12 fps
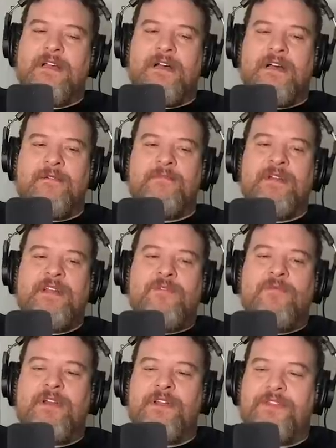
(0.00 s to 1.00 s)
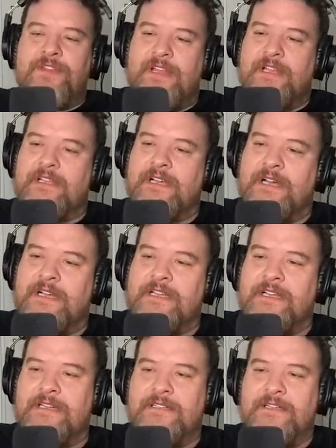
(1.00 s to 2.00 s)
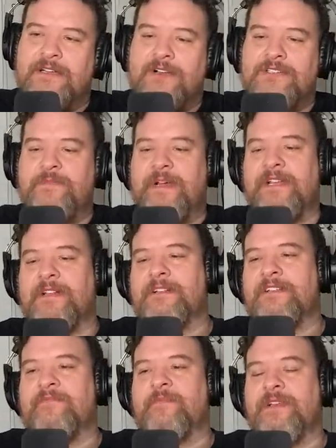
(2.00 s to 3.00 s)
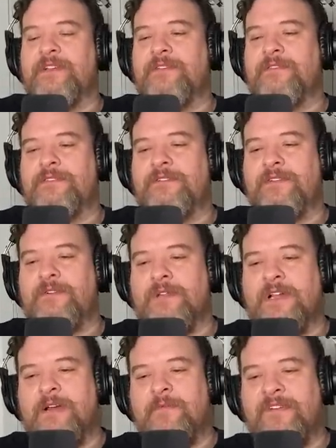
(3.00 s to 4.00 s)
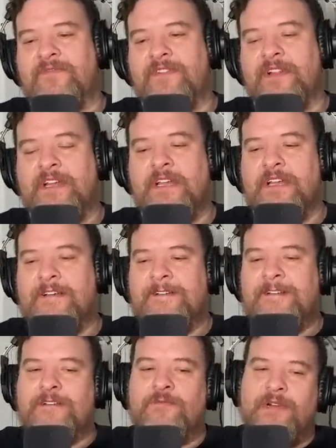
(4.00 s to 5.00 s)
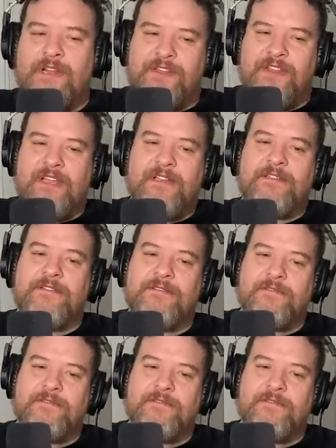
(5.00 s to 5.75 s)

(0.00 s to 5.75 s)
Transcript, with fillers: Um, what do you think? Uh, again, all speculative, but you you know a lot about Philly. What do you think?